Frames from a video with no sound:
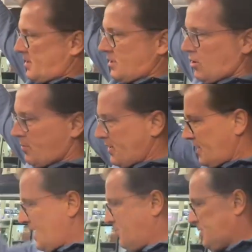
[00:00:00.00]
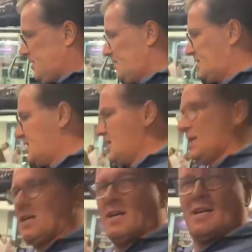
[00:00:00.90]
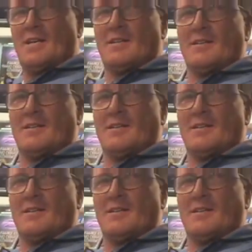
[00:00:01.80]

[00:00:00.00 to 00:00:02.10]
You open it up and